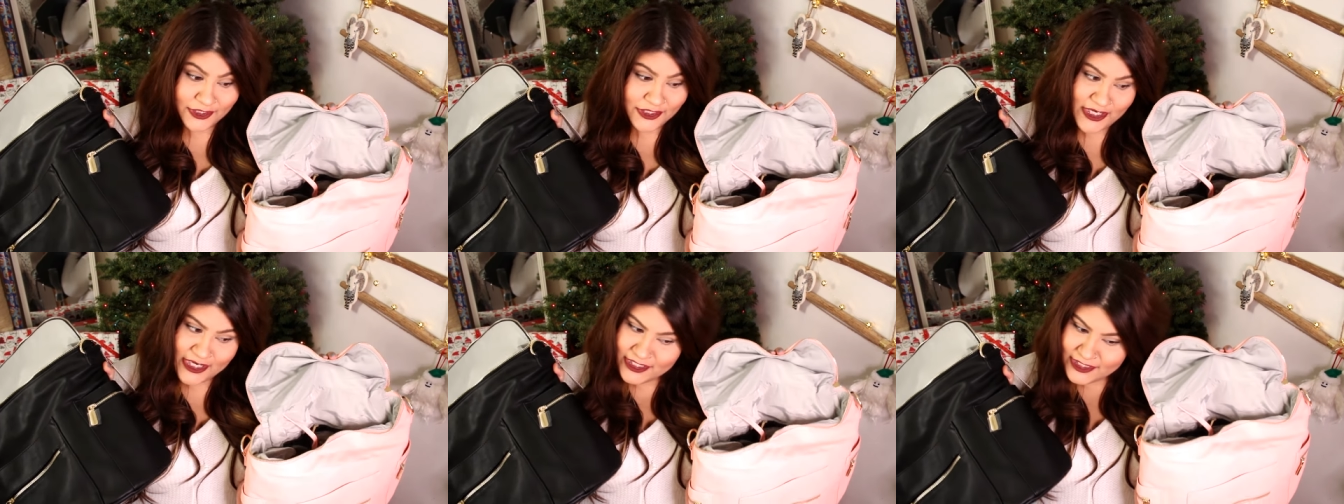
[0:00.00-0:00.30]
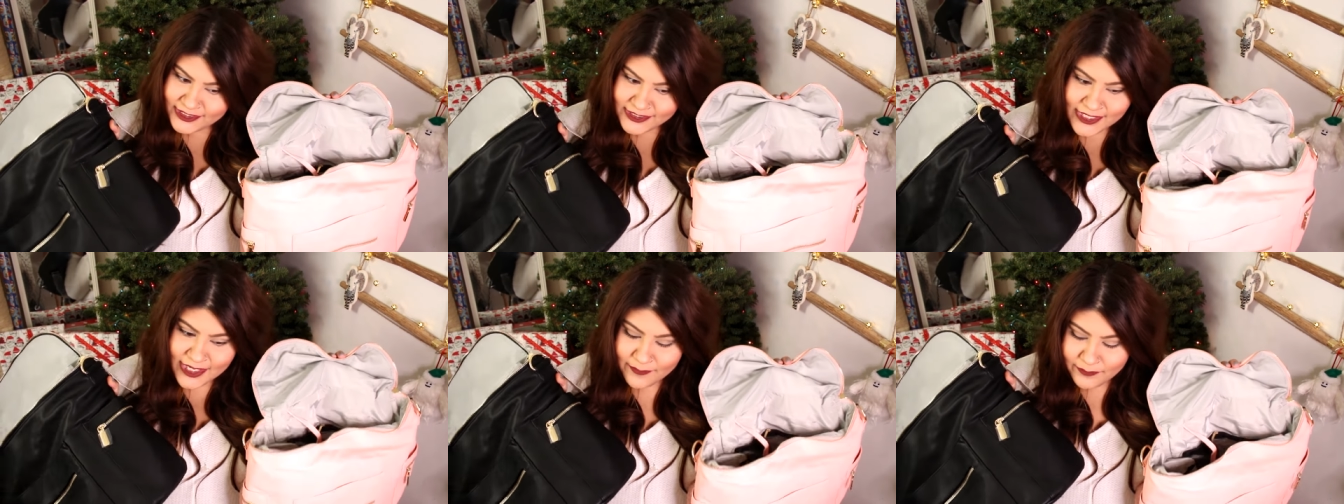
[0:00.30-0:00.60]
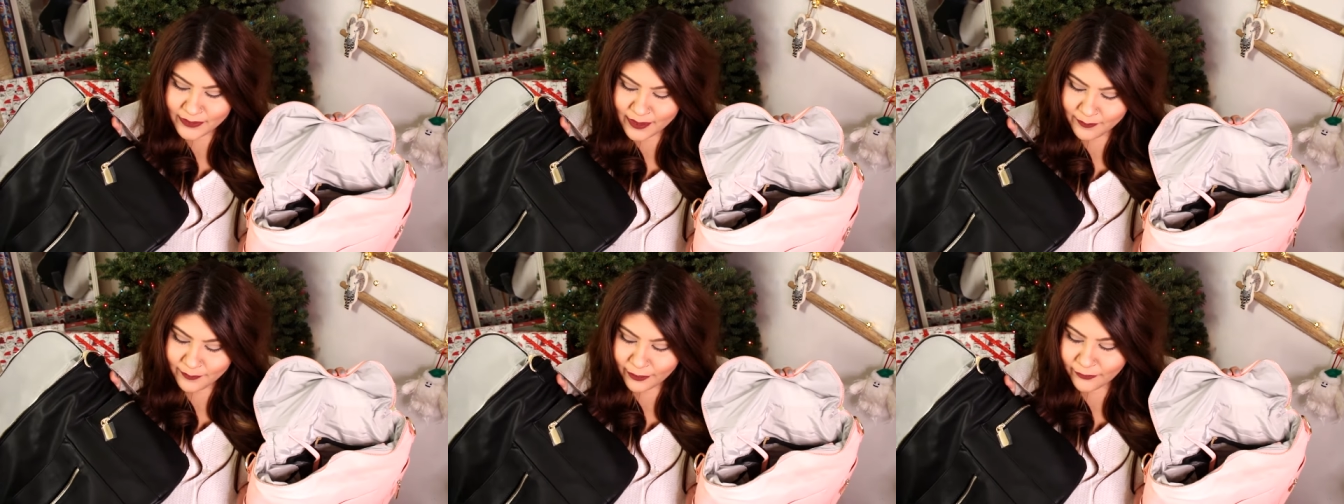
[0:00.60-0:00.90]
Or should I just
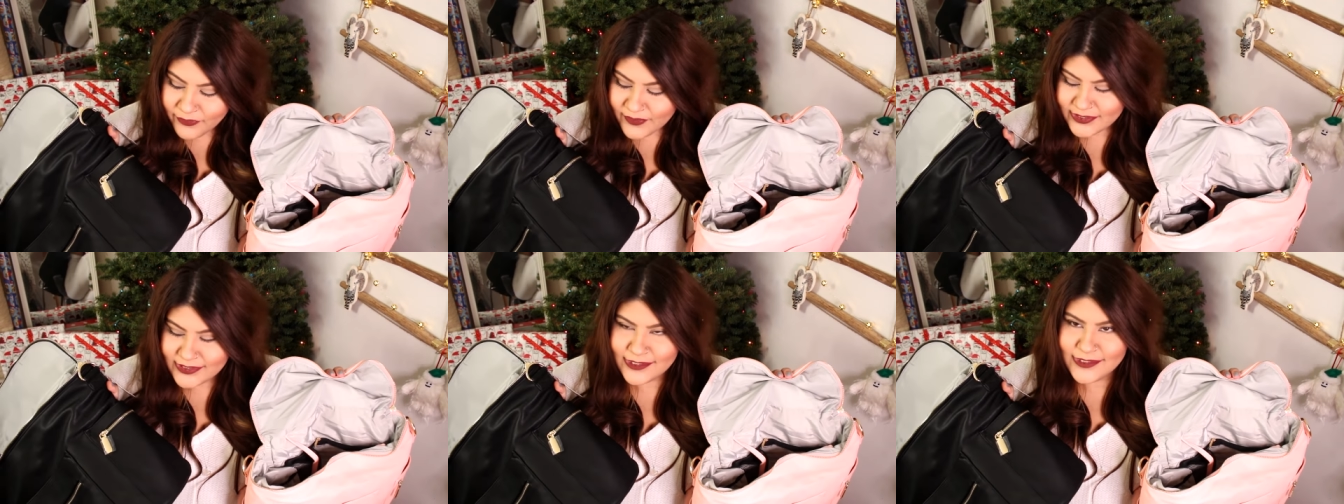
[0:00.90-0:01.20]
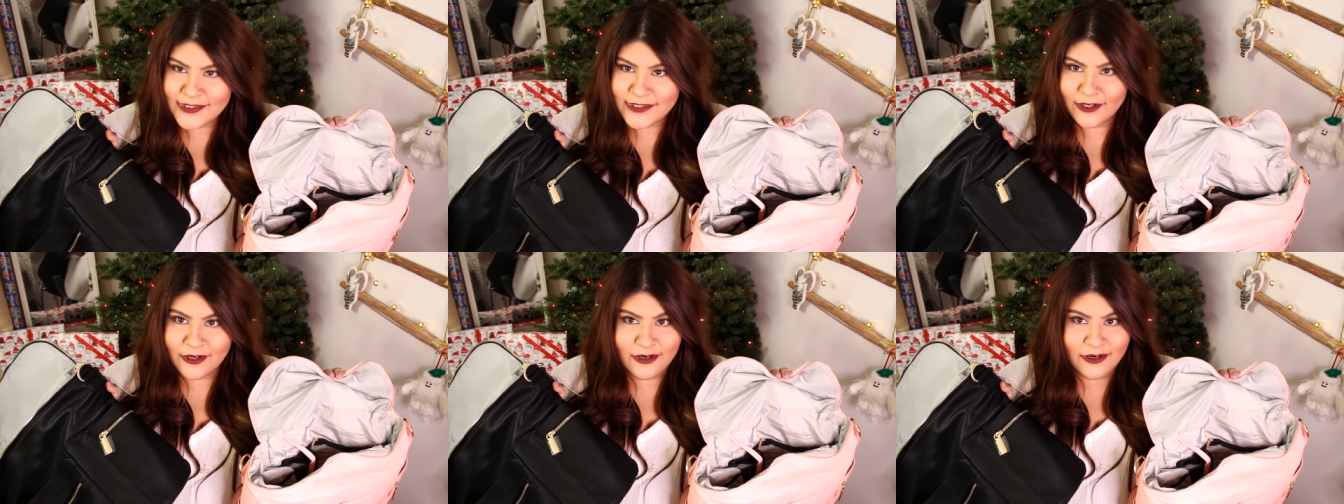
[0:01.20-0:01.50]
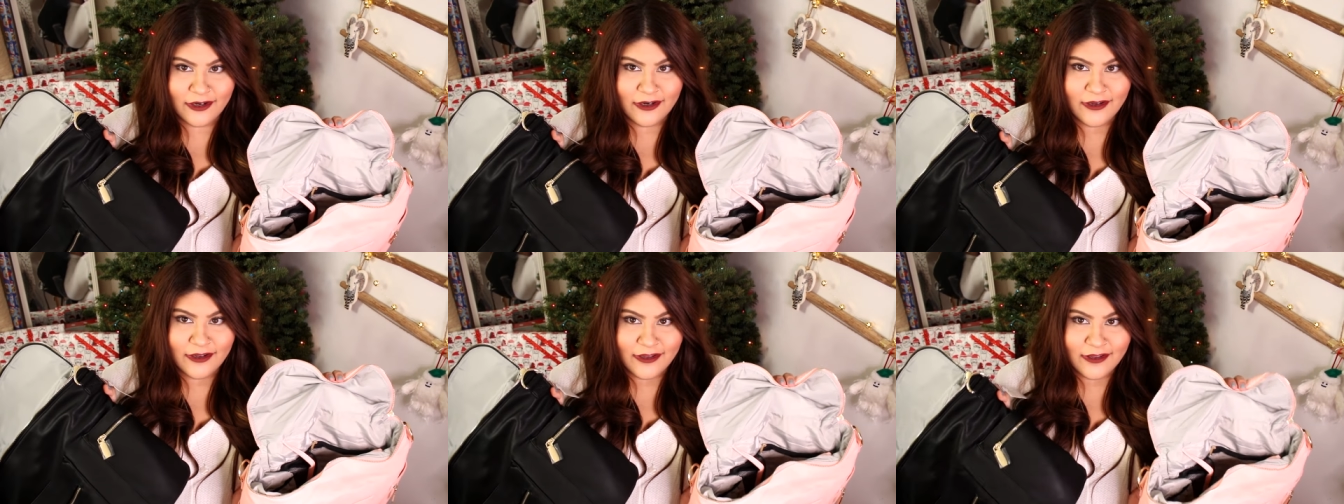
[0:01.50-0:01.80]
keep them both since
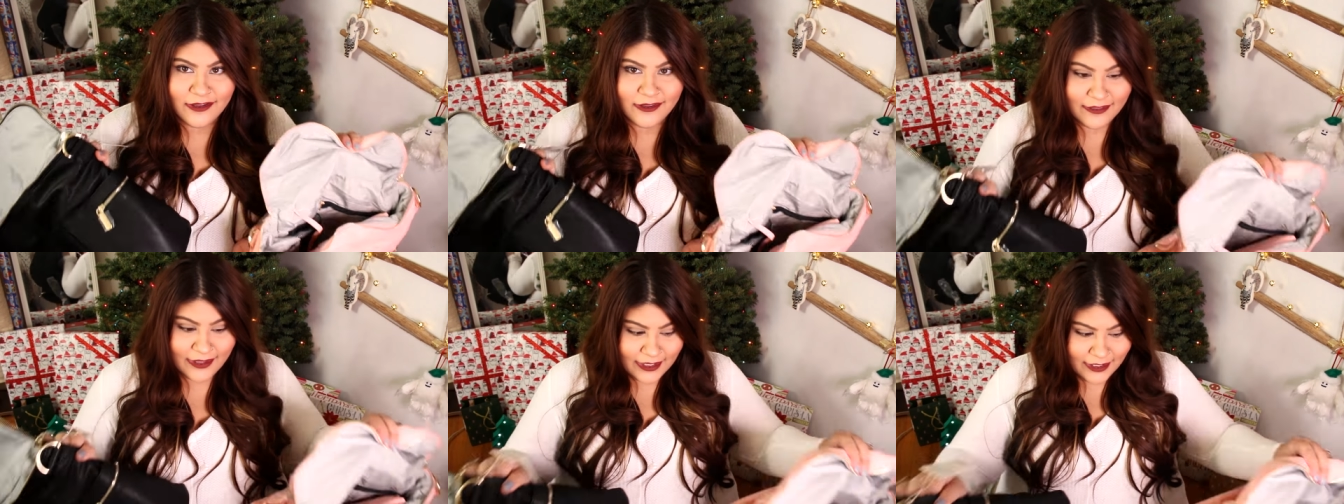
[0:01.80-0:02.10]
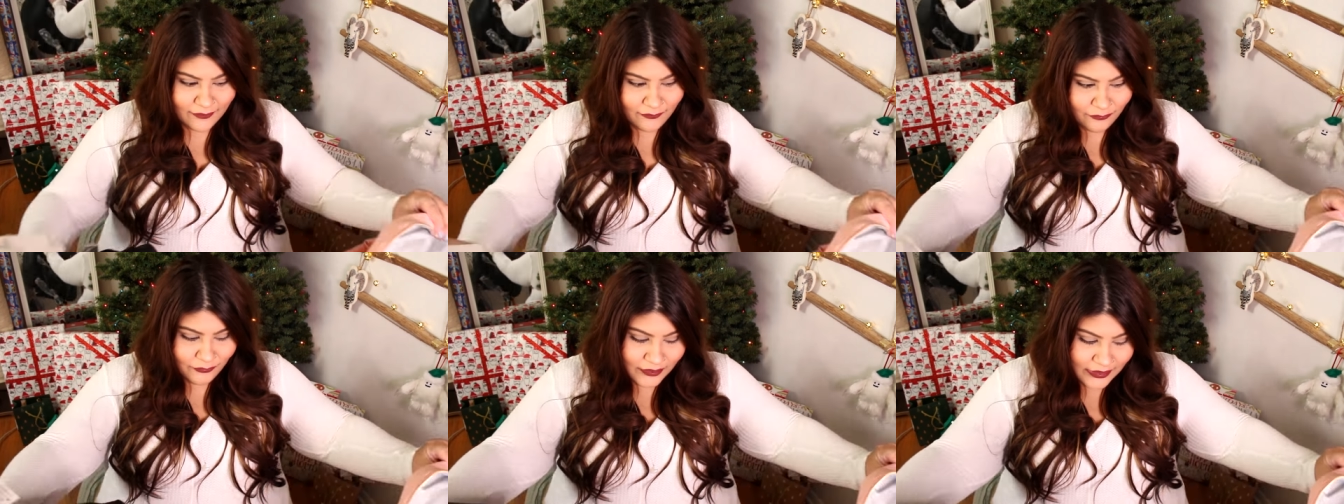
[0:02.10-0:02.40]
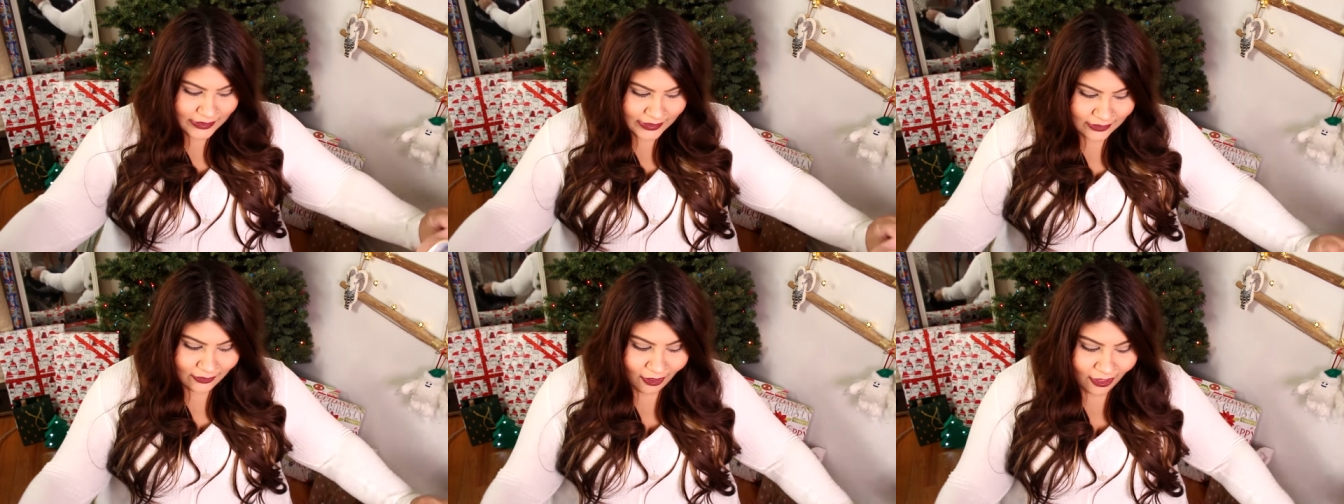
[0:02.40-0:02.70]
they're like
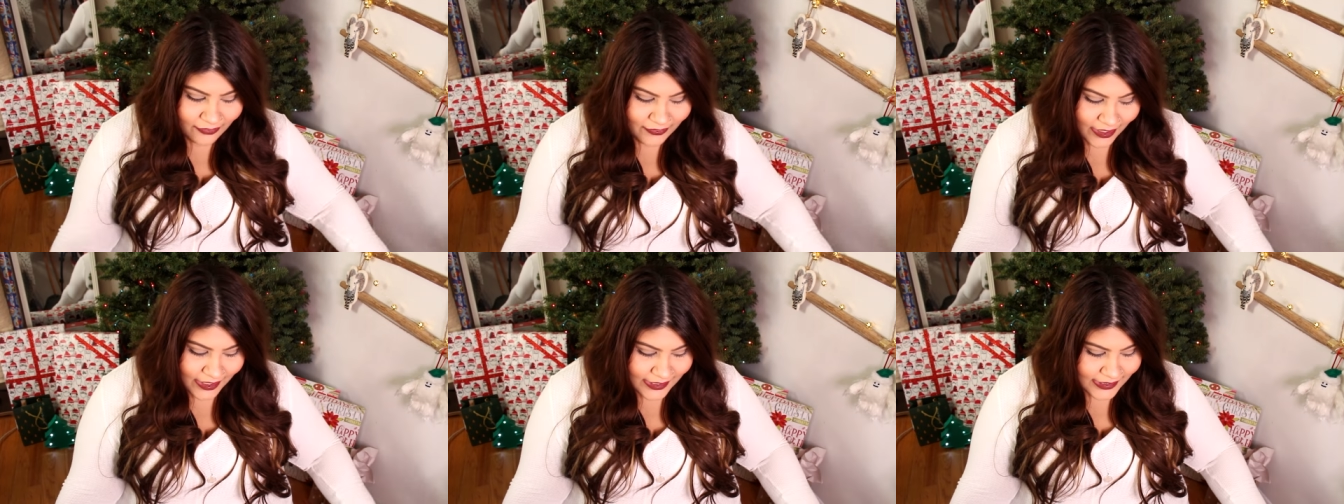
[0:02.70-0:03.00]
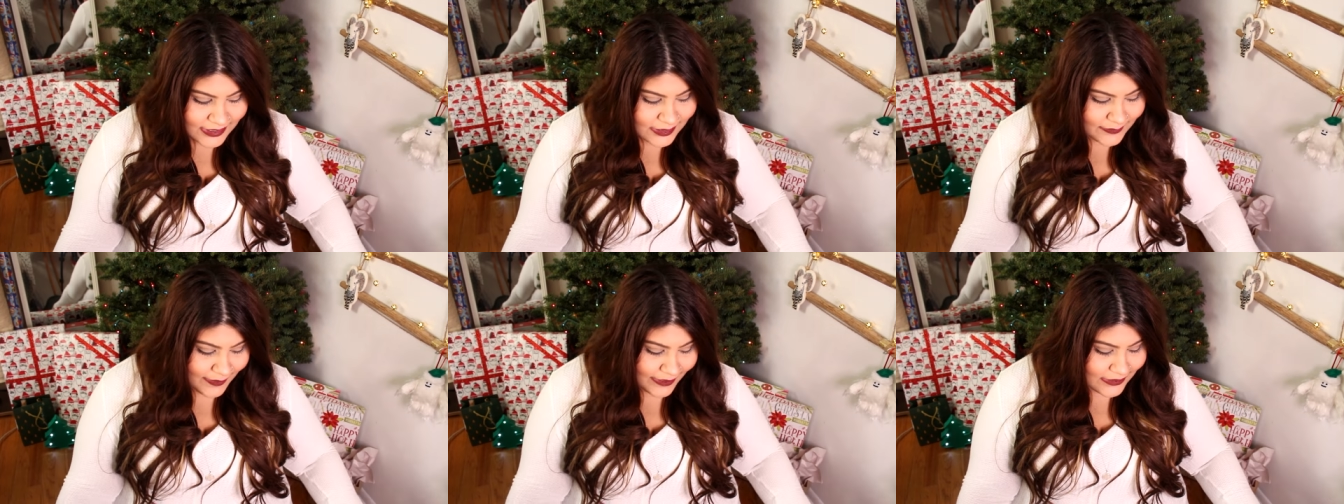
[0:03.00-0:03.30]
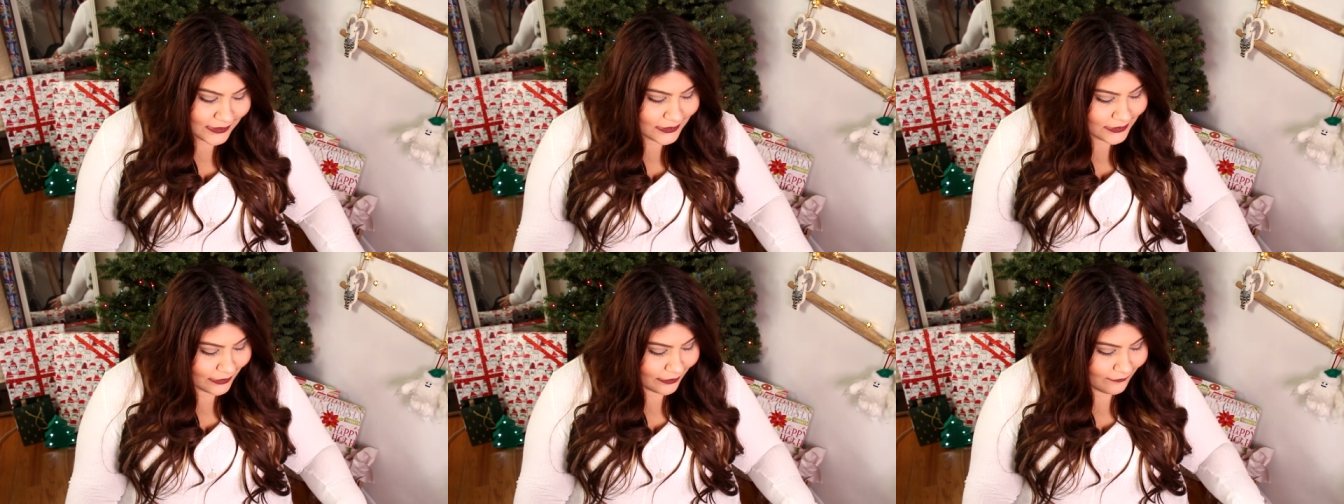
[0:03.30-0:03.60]
really not that
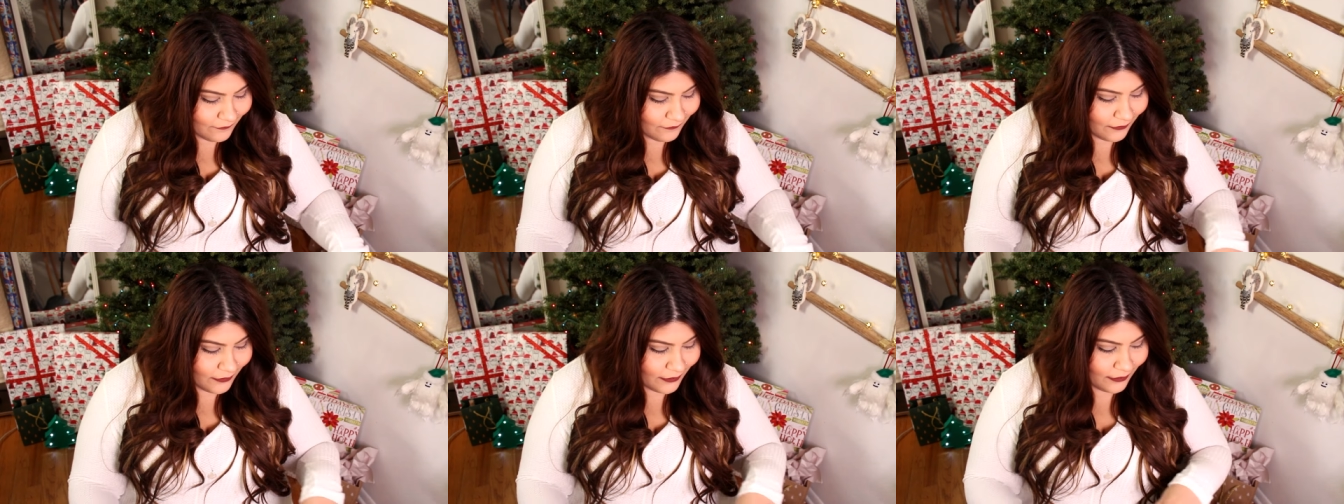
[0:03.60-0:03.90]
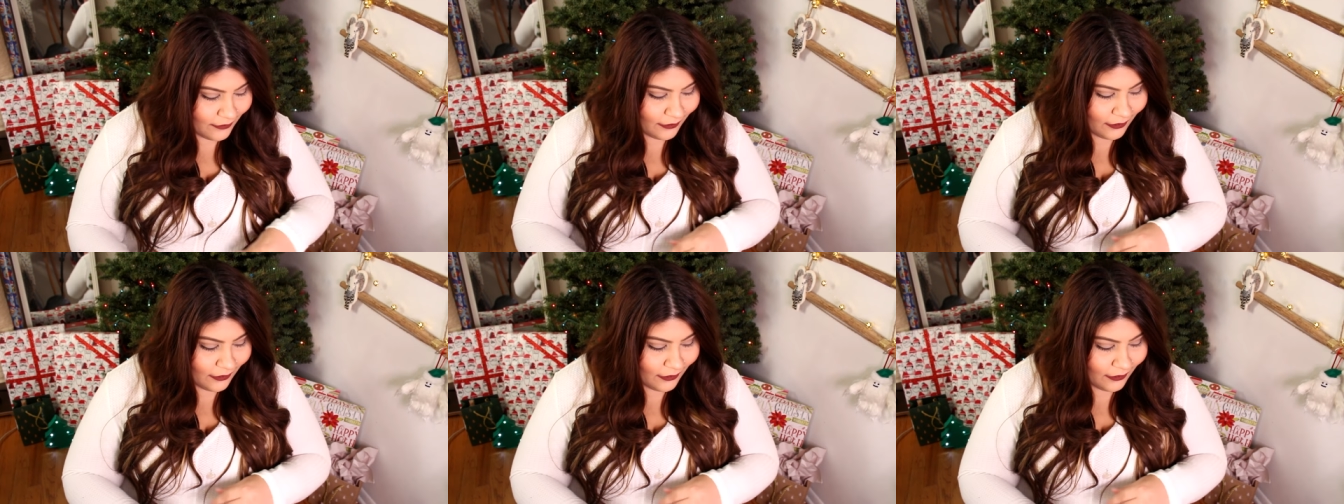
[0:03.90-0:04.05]
expensive?